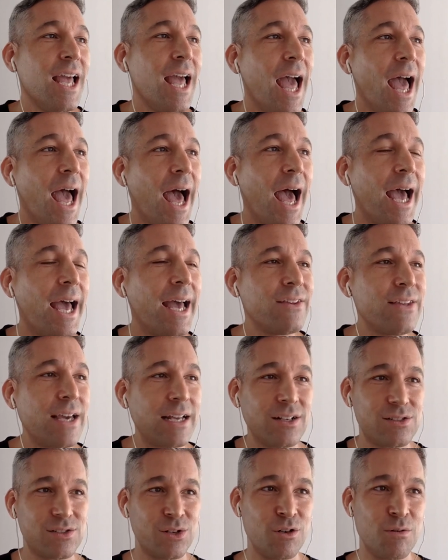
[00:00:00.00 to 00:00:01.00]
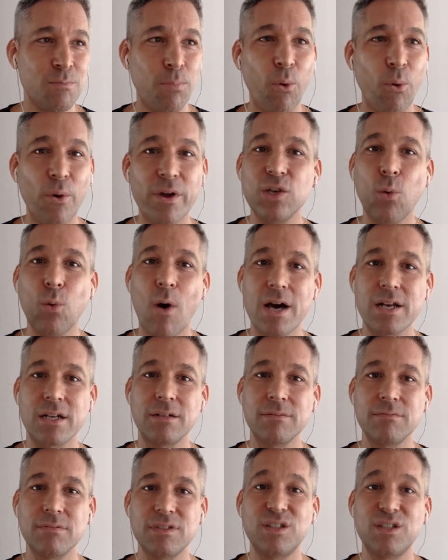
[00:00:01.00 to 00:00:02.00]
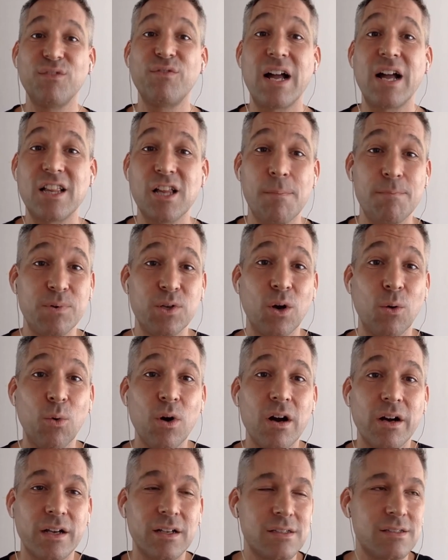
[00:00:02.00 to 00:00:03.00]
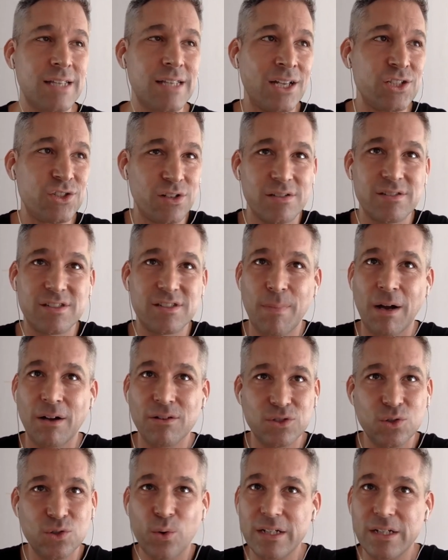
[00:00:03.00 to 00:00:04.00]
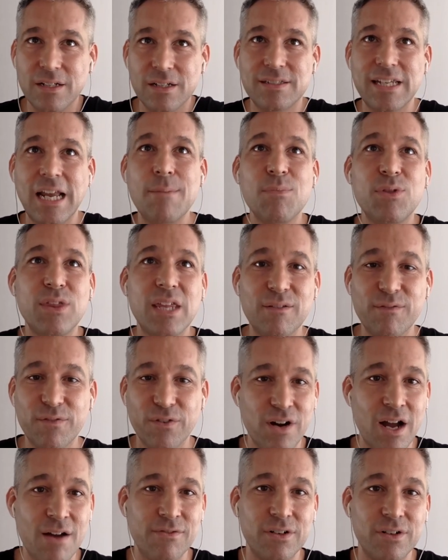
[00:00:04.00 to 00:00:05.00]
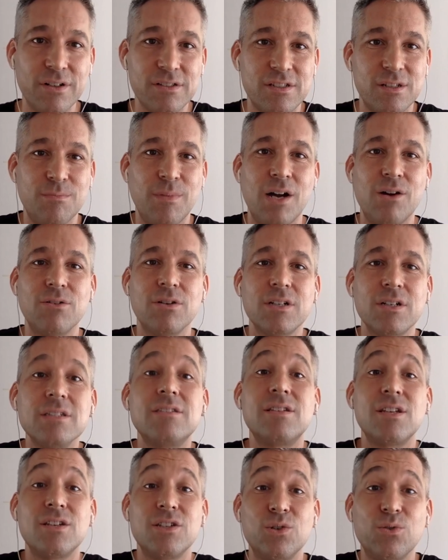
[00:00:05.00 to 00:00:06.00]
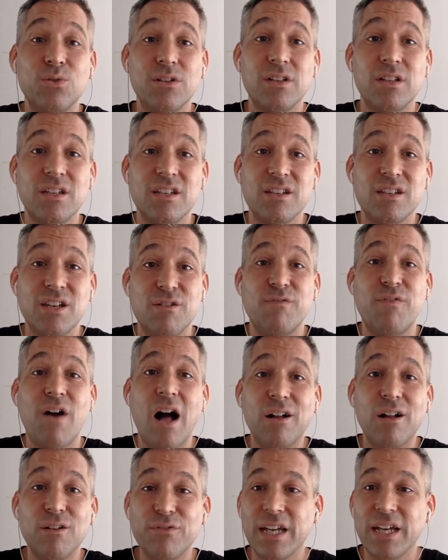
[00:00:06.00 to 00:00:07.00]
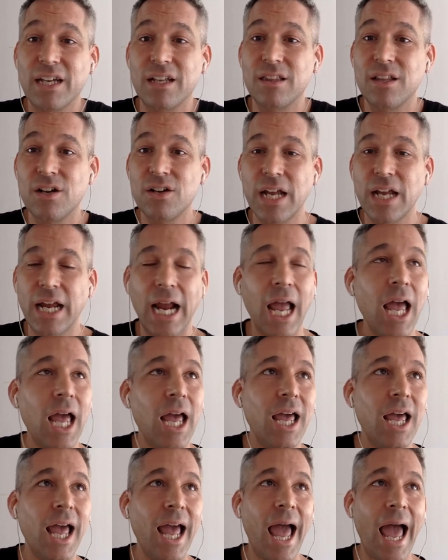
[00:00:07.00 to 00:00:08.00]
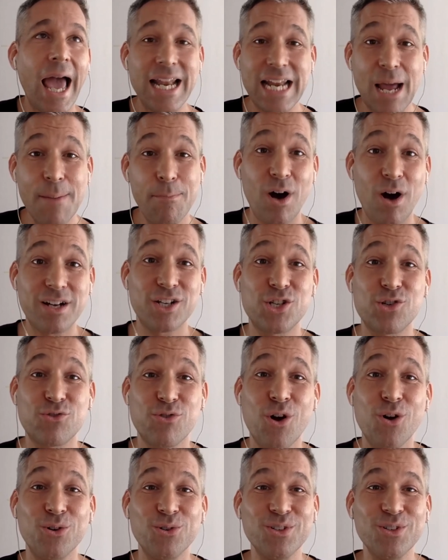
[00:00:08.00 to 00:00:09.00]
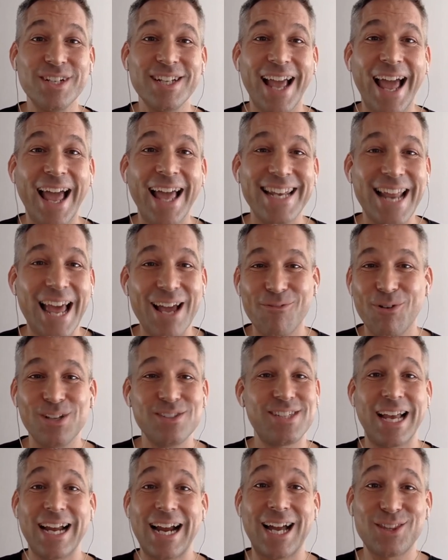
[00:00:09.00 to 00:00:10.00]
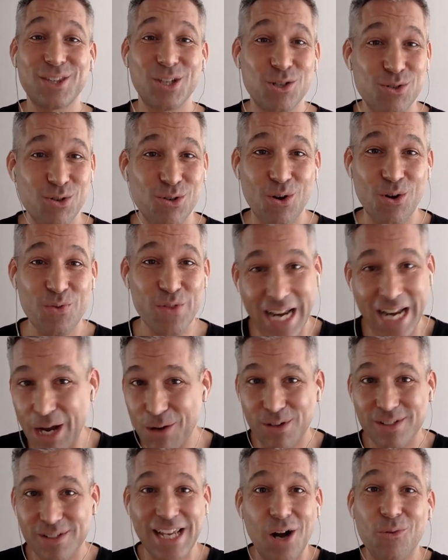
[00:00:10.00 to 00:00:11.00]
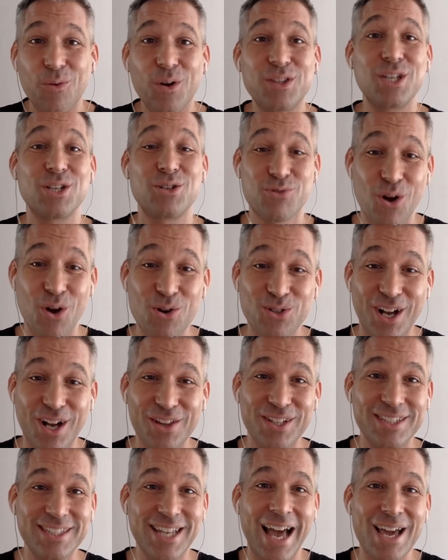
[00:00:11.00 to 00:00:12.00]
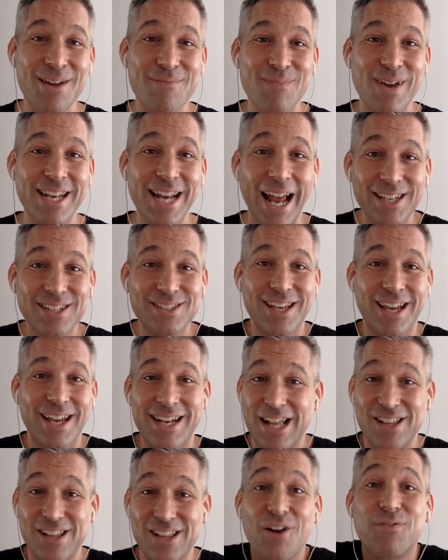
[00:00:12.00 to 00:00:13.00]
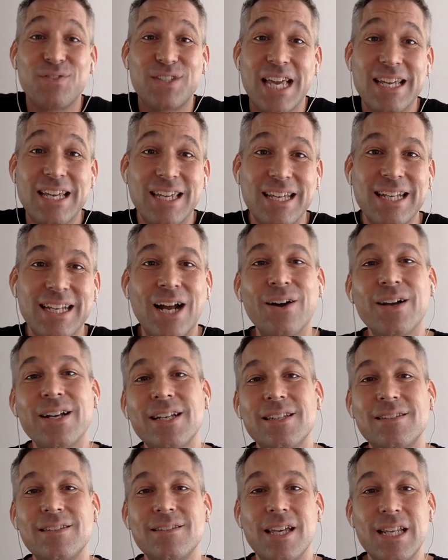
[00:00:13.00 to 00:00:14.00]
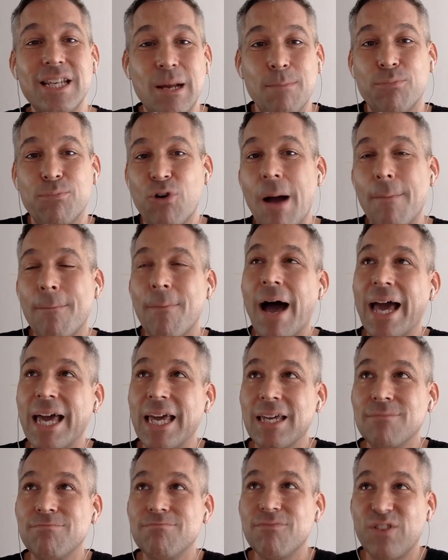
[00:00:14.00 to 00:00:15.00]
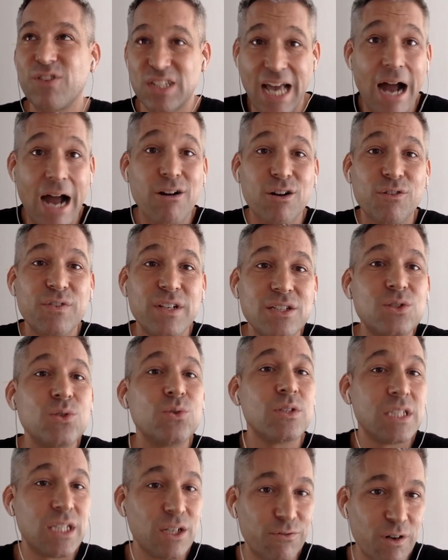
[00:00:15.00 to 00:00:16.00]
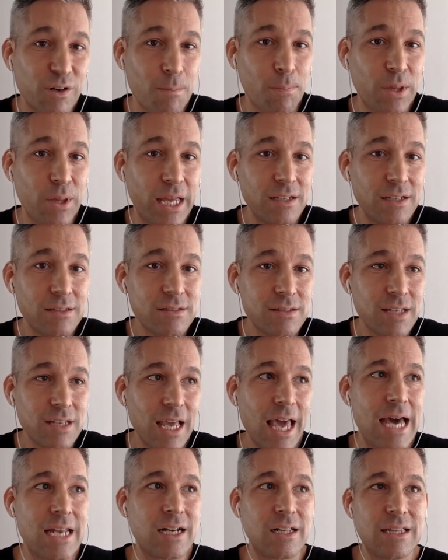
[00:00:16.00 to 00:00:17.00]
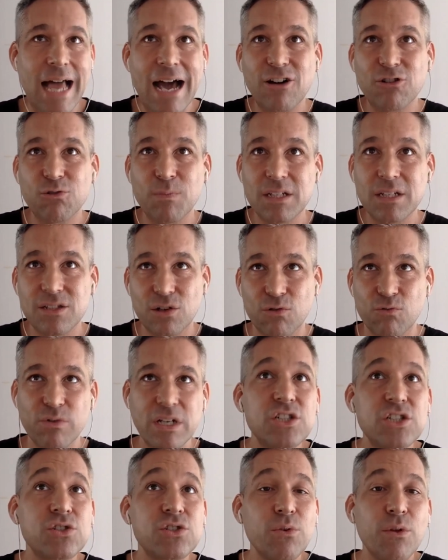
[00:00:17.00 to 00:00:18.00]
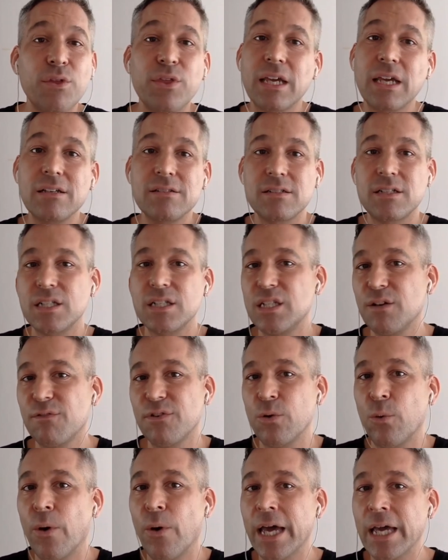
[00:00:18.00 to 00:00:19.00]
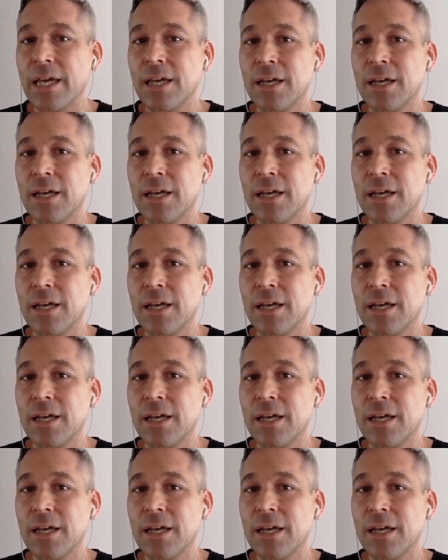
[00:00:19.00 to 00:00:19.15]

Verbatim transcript: And at a certain point, you want to develop your work. It's not just about doing the same thing forever. It's about continually evolving and learning. And I bought a drone. And once I got the drone, then I was out with the drone all the time. And I love taking it out. And it brought my photography to a different place and allowed me to reshoot things in a different way.